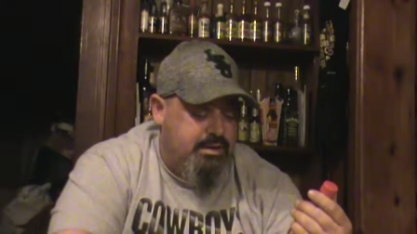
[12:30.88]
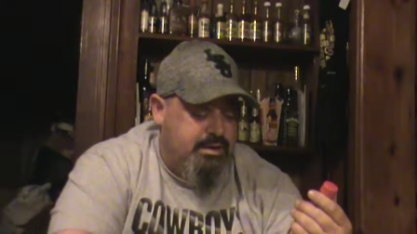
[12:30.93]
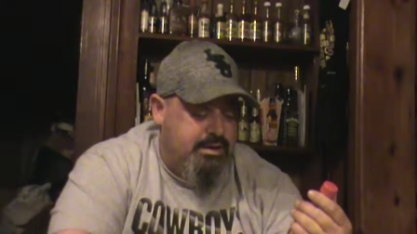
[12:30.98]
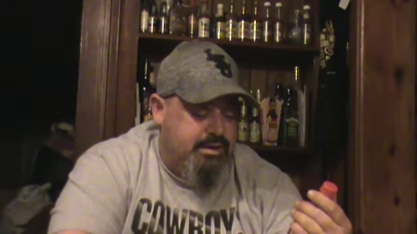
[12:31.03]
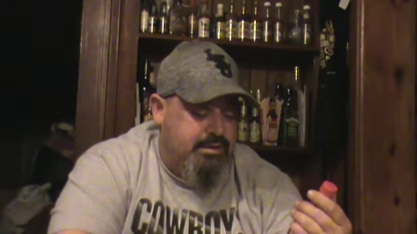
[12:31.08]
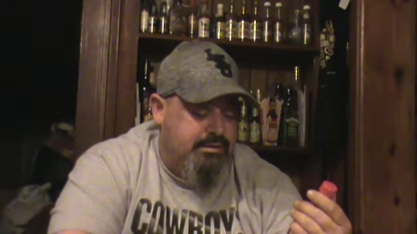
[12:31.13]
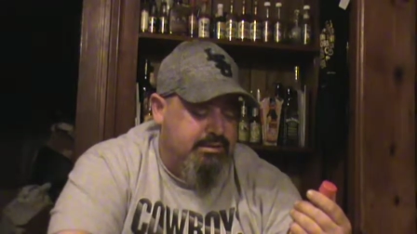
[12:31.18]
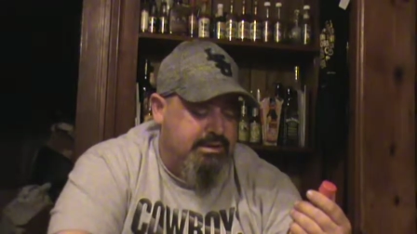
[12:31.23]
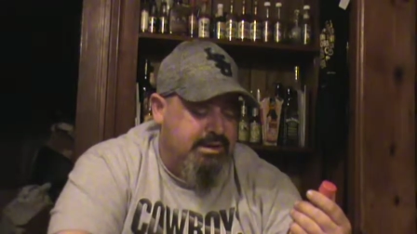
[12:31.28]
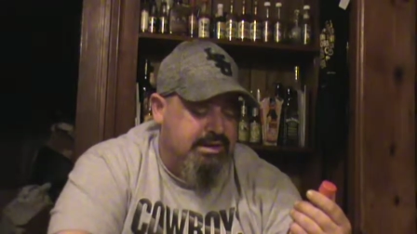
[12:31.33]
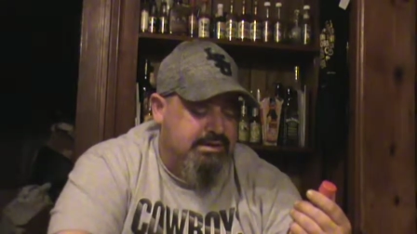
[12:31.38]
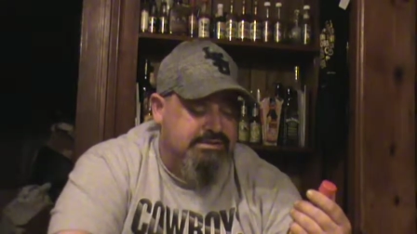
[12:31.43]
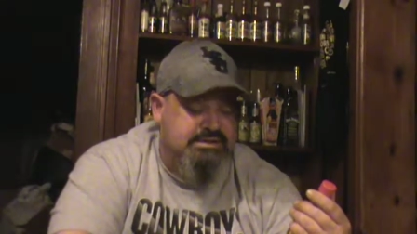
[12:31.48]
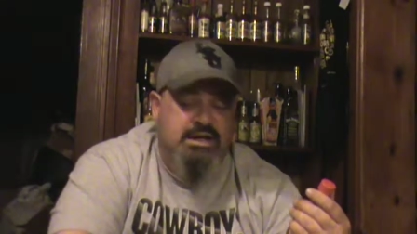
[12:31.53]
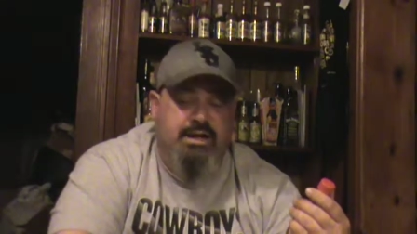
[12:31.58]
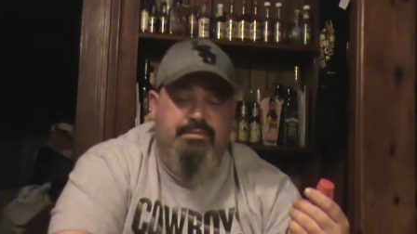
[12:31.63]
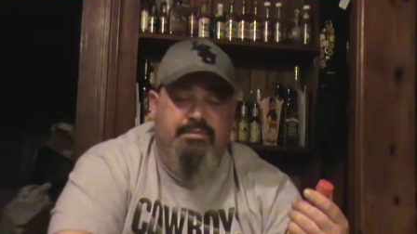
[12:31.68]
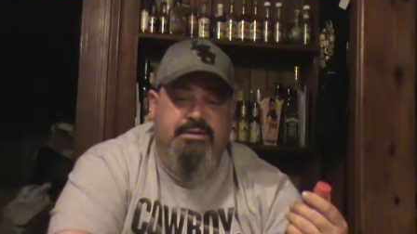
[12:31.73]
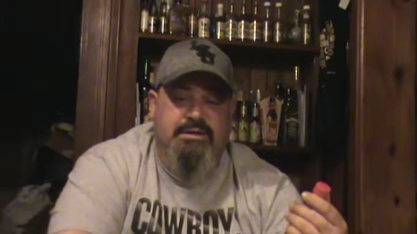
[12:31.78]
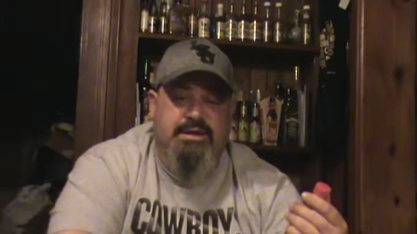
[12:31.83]
in the next
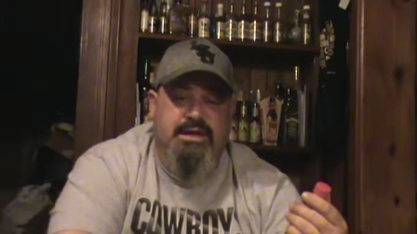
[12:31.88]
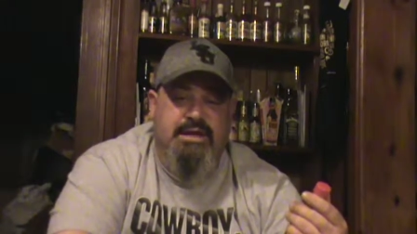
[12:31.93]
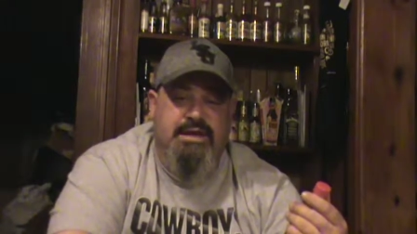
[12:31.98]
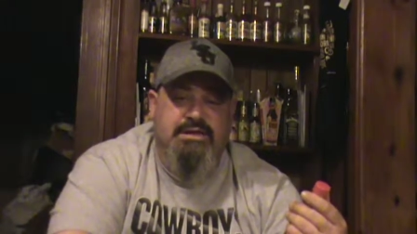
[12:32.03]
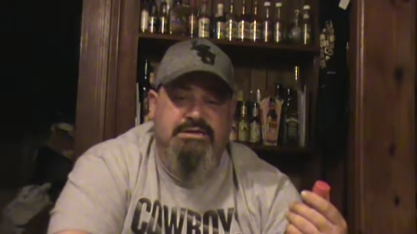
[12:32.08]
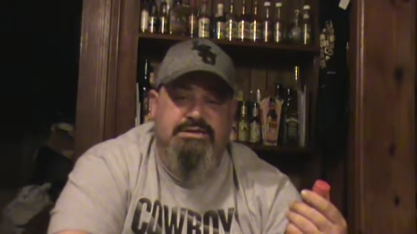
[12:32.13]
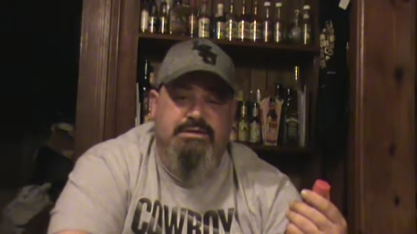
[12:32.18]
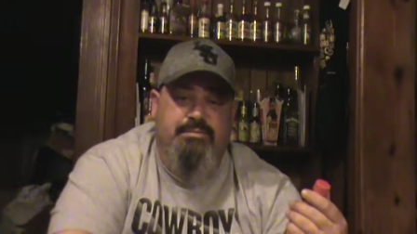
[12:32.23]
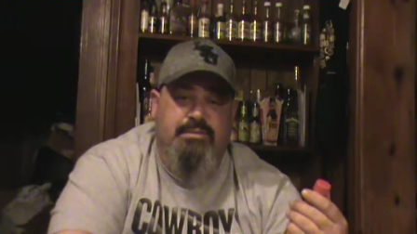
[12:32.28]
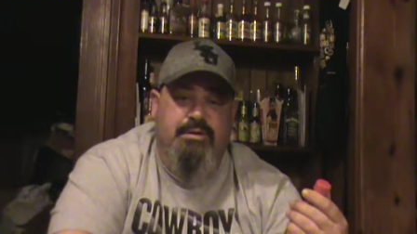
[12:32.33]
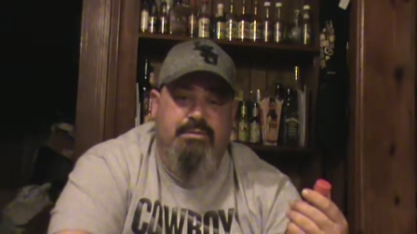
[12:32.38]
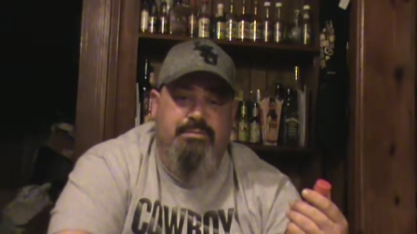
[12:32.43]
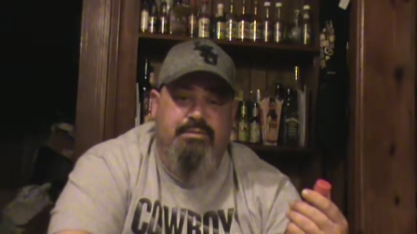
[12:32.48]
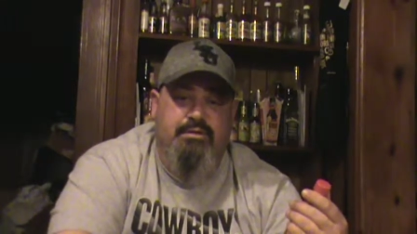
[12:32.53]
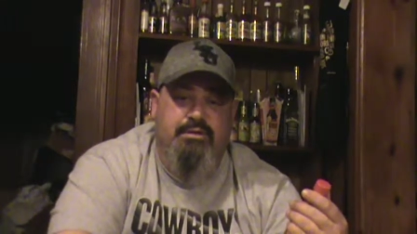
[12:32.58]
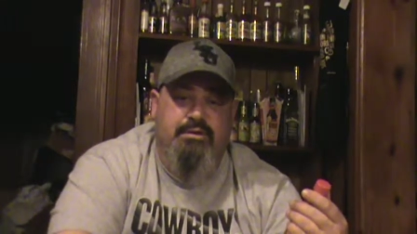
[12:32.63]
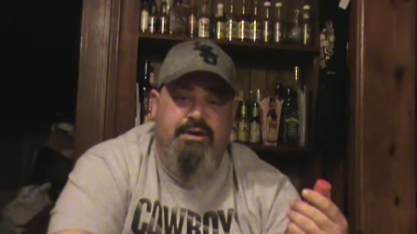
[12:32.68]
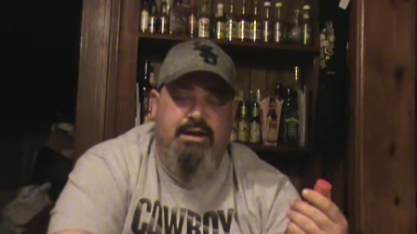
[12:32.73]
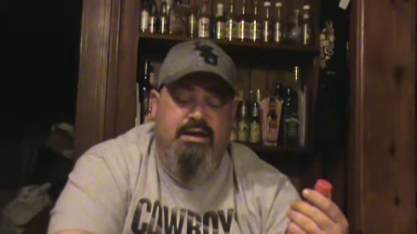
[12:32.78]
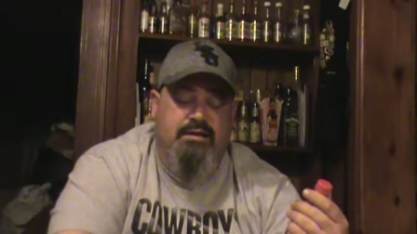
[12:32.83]
couple of days I'm going to be
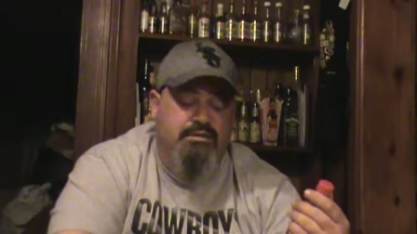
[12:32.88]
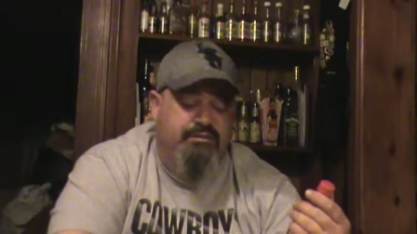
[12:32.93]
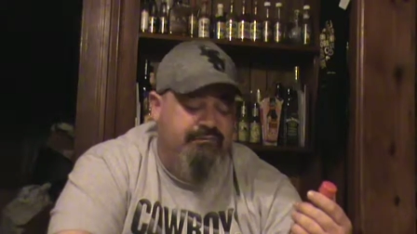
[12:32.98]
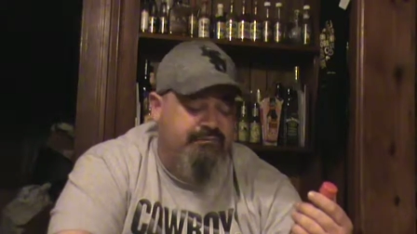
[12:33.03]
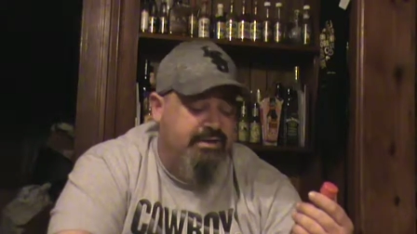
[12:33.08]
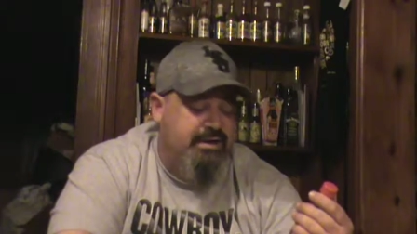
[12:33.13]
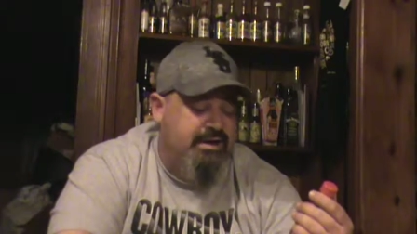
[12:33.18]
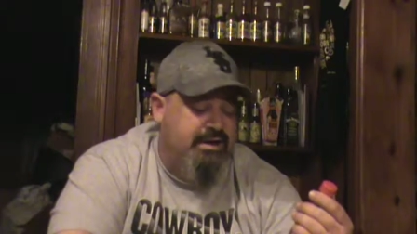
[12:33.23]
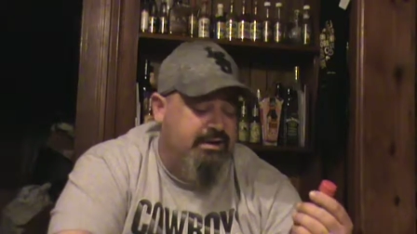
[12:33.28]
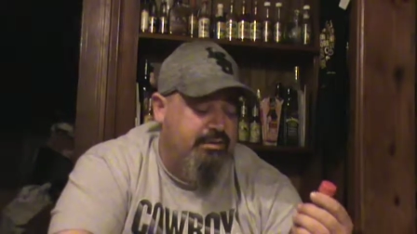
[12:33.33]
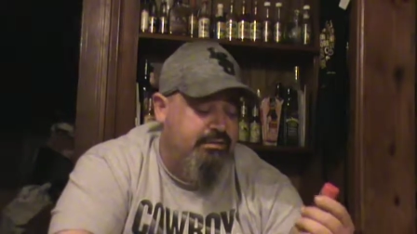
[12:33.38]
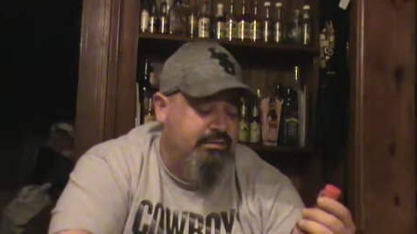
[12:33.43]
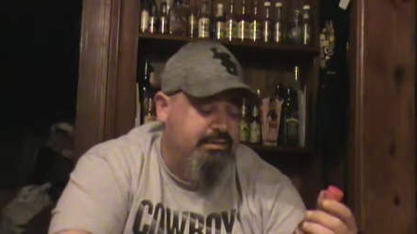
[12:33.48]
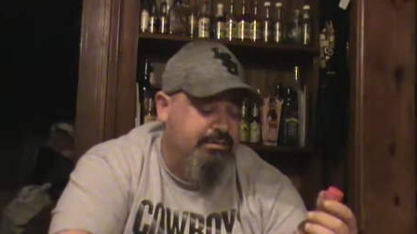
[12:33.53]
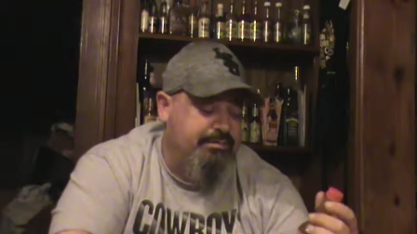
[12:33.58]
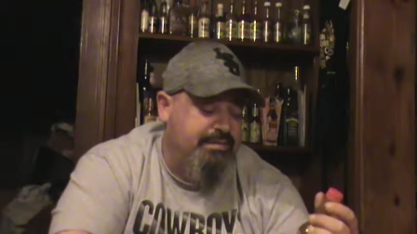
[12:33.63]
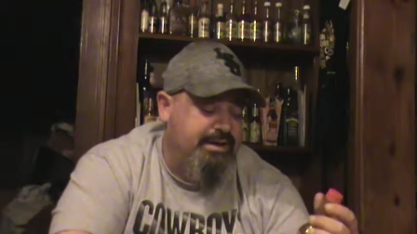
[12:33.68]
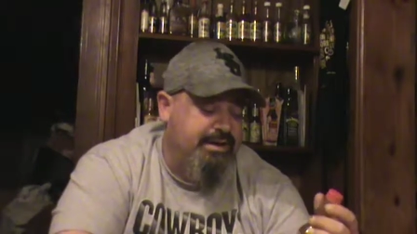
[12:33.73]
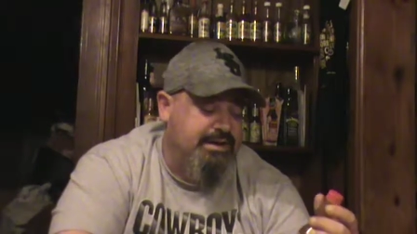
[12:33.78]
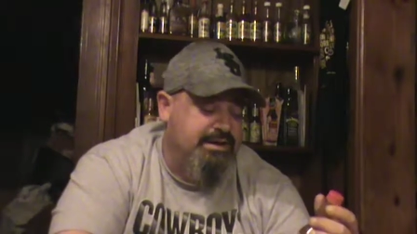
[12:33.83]
putting out the video on the
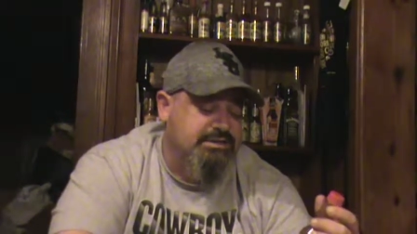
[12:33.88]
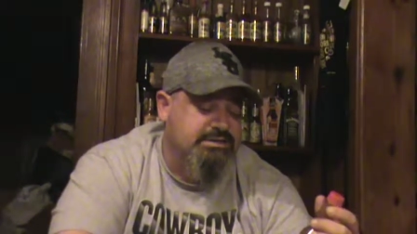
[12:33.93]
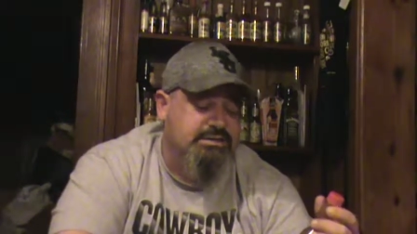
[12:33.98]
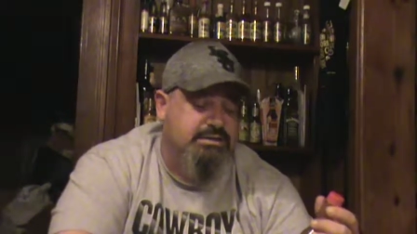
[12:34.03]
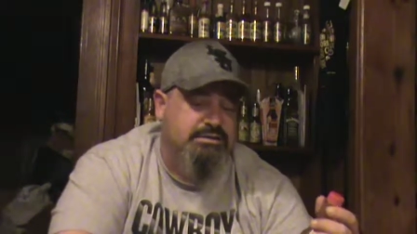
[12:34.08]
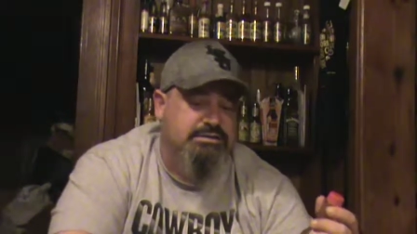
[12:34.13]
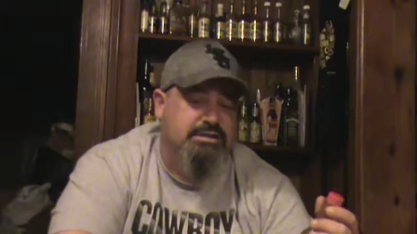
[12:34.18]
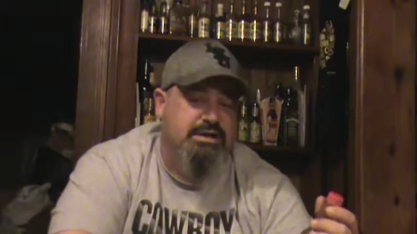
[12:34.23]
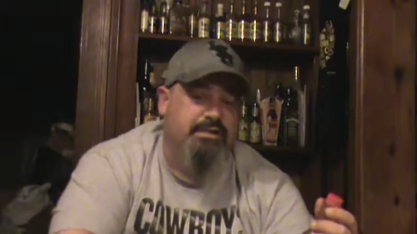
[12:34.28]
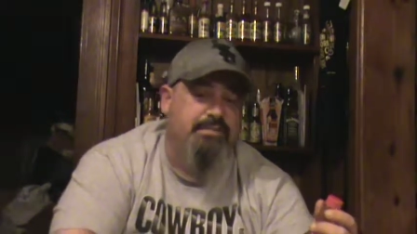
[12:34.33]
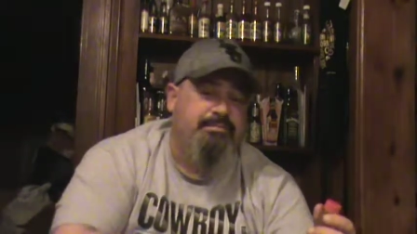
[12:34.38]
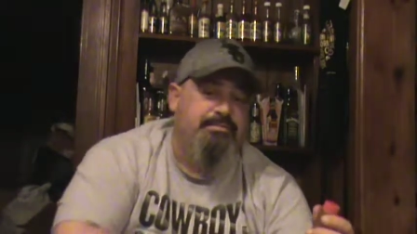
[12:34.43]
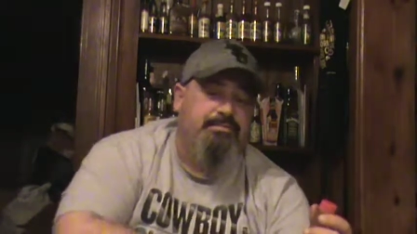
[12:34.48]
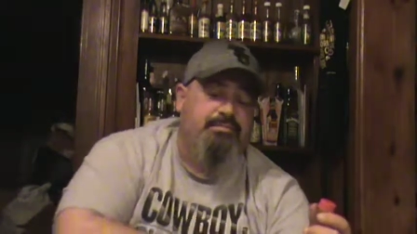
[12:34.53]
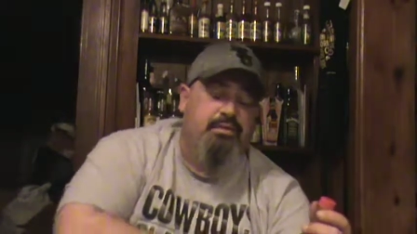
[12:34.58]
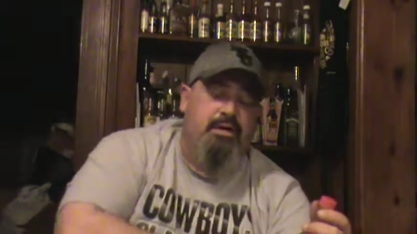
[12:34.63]
beans because I'm